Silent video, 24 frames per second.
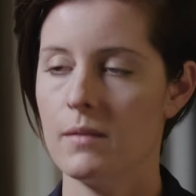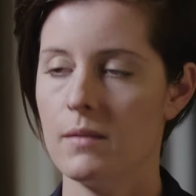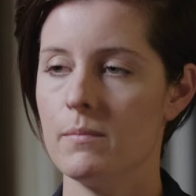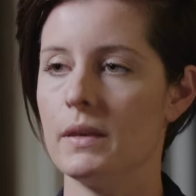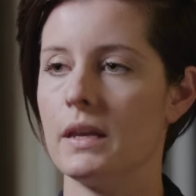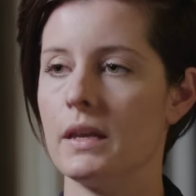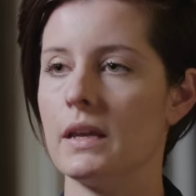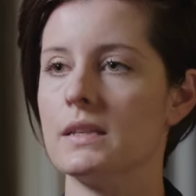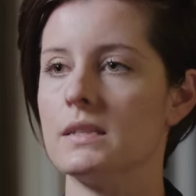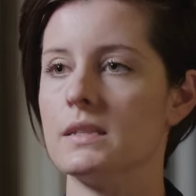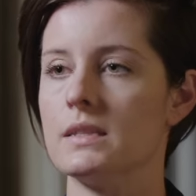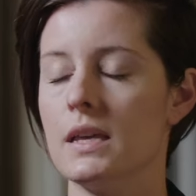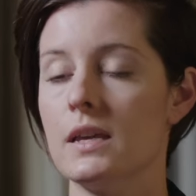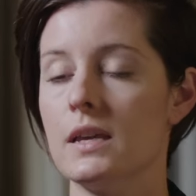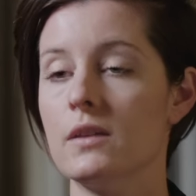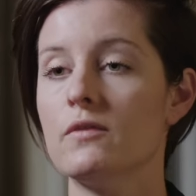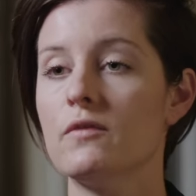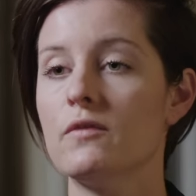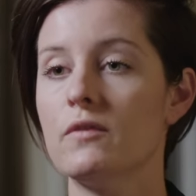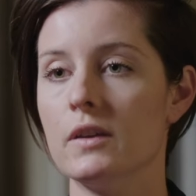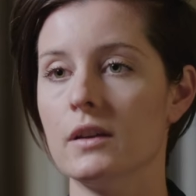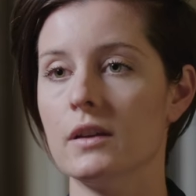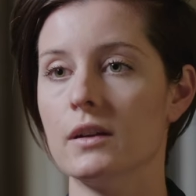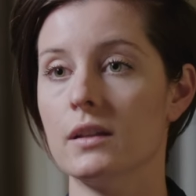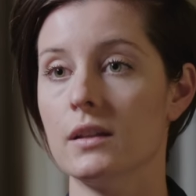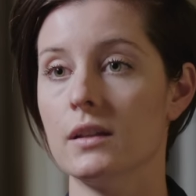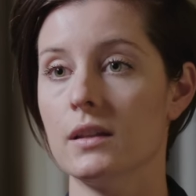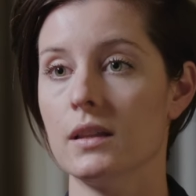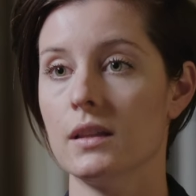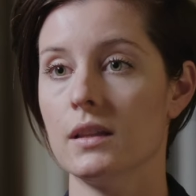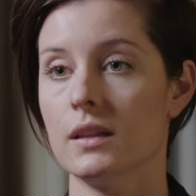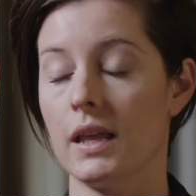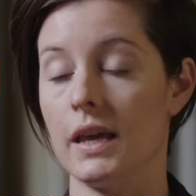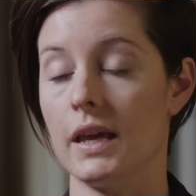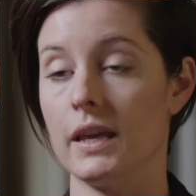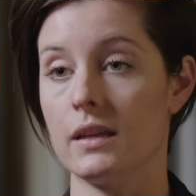because they
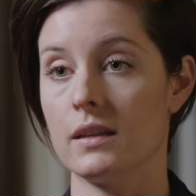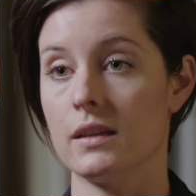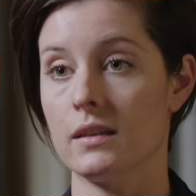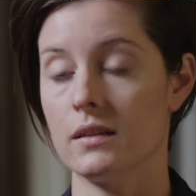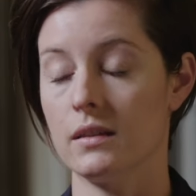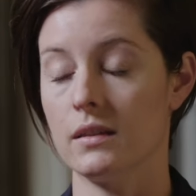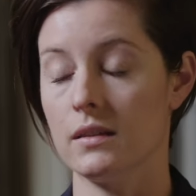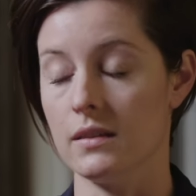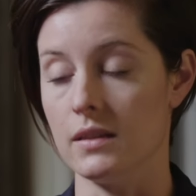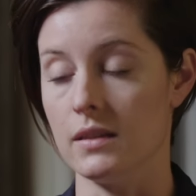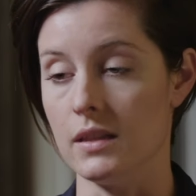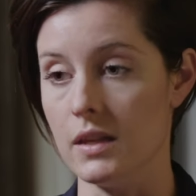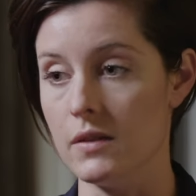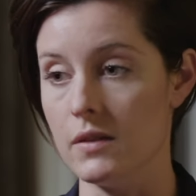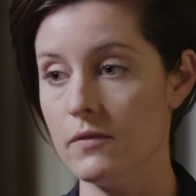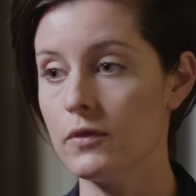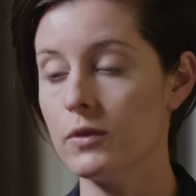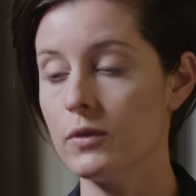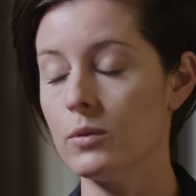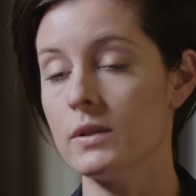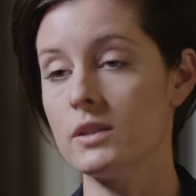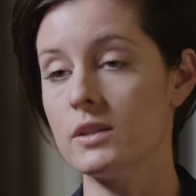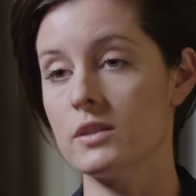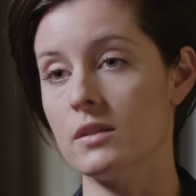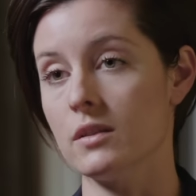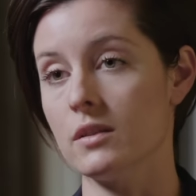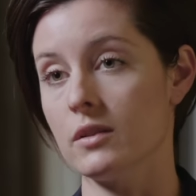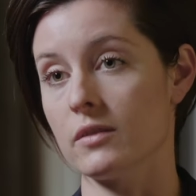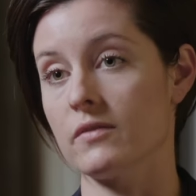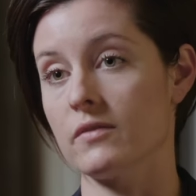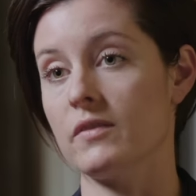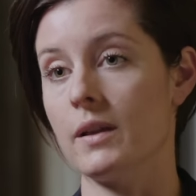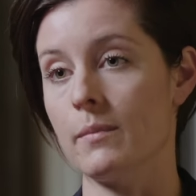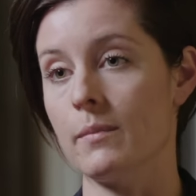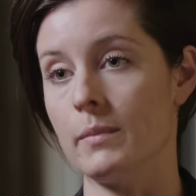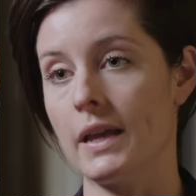feel like the influence that your
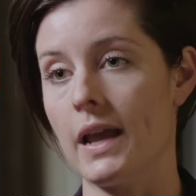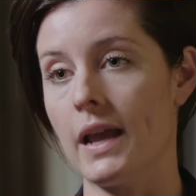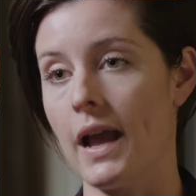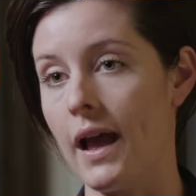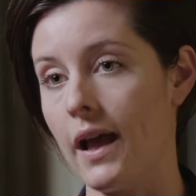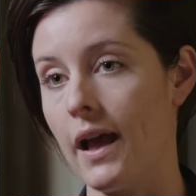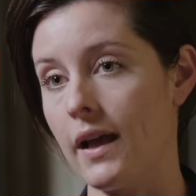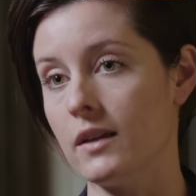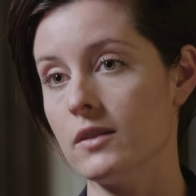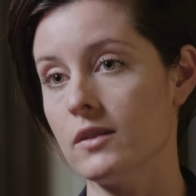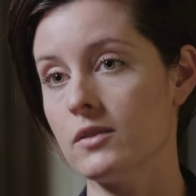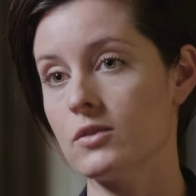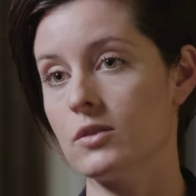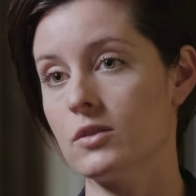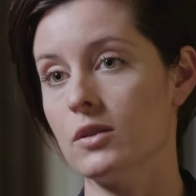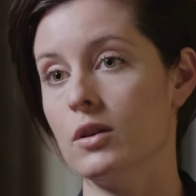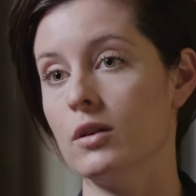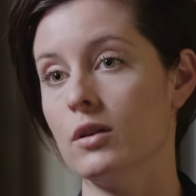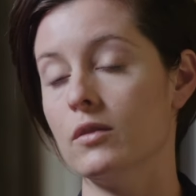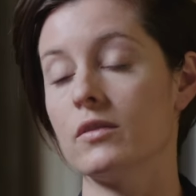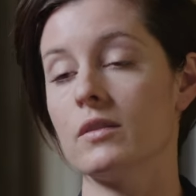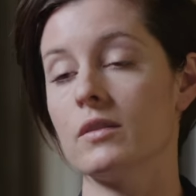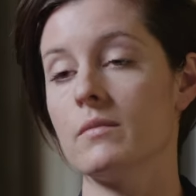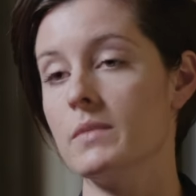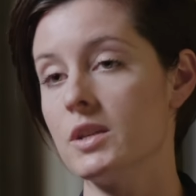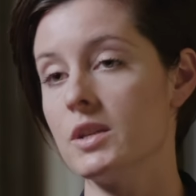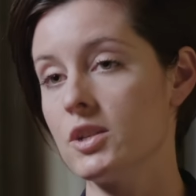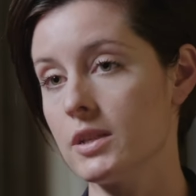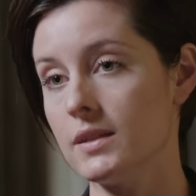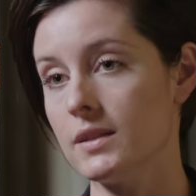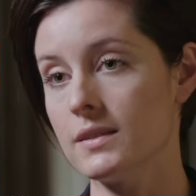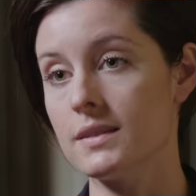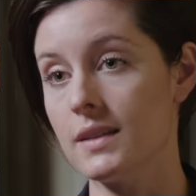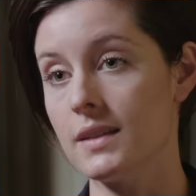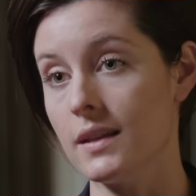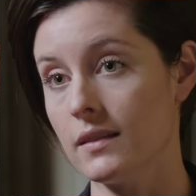family has over the
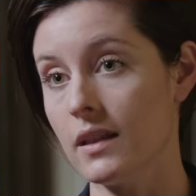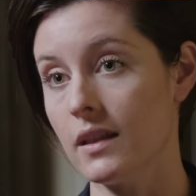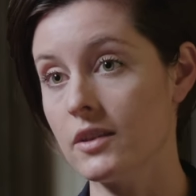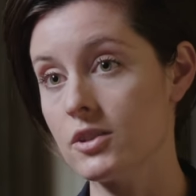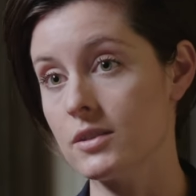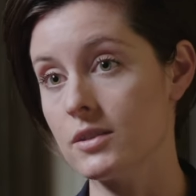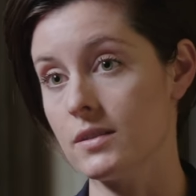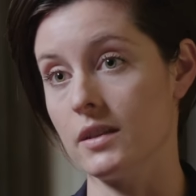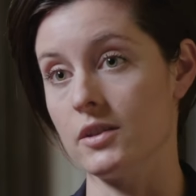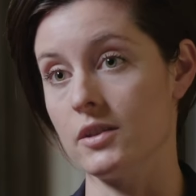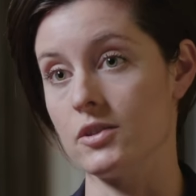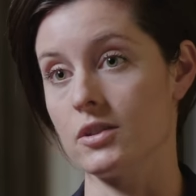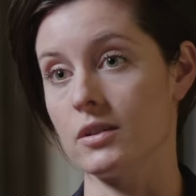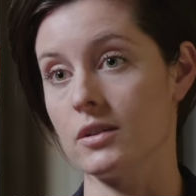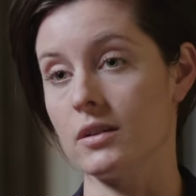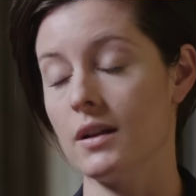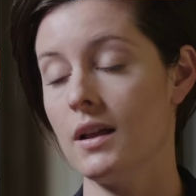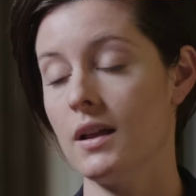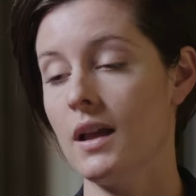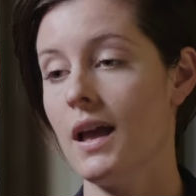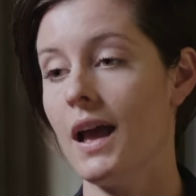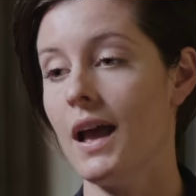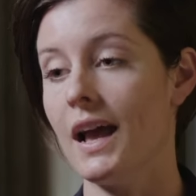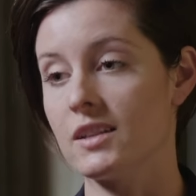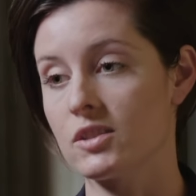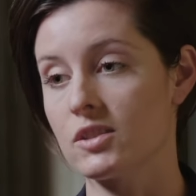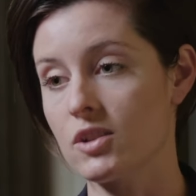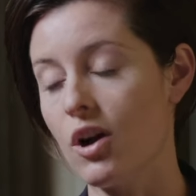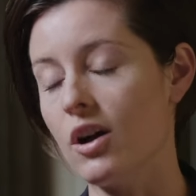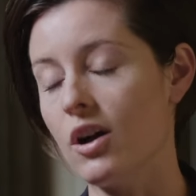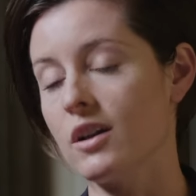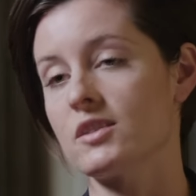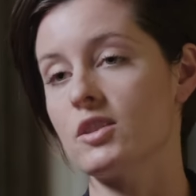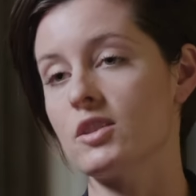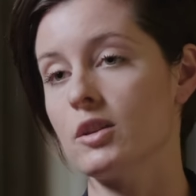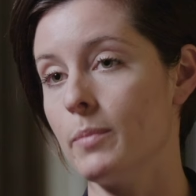Michigan State Legislature has
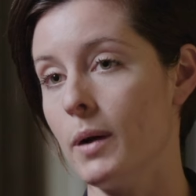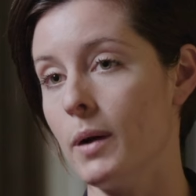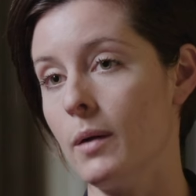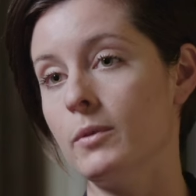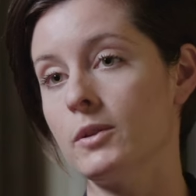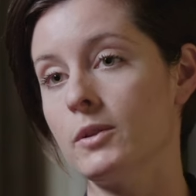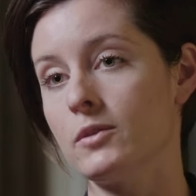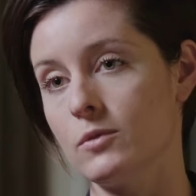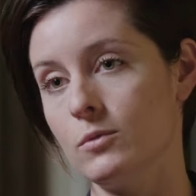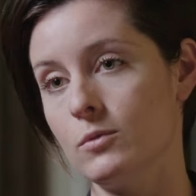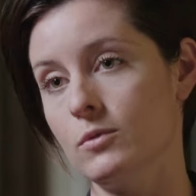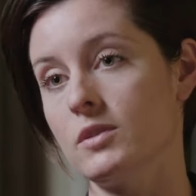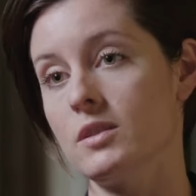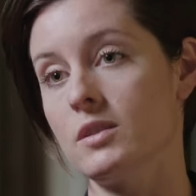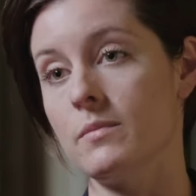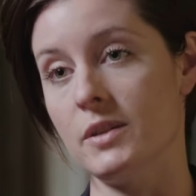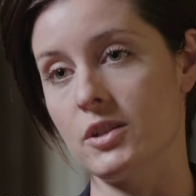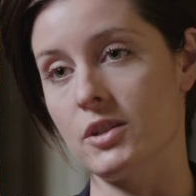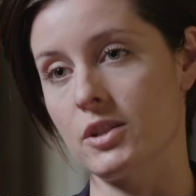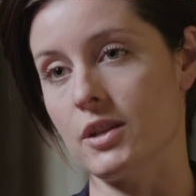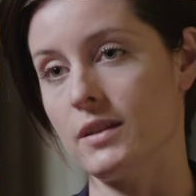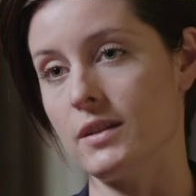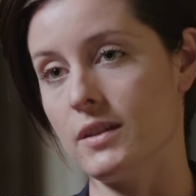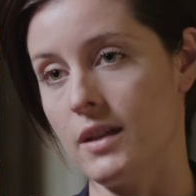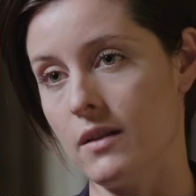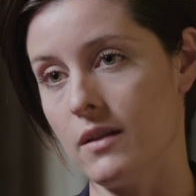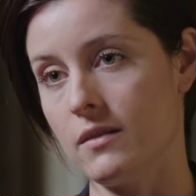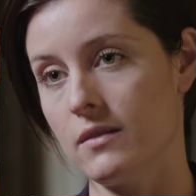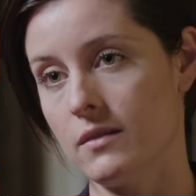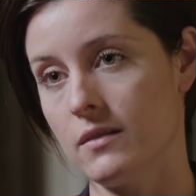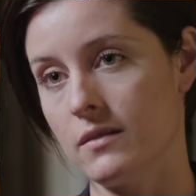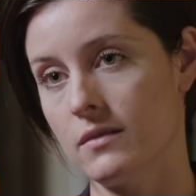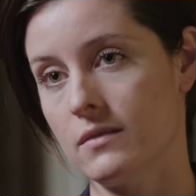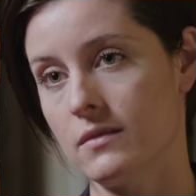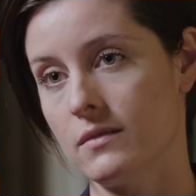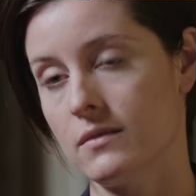caused their public schools to be shut down.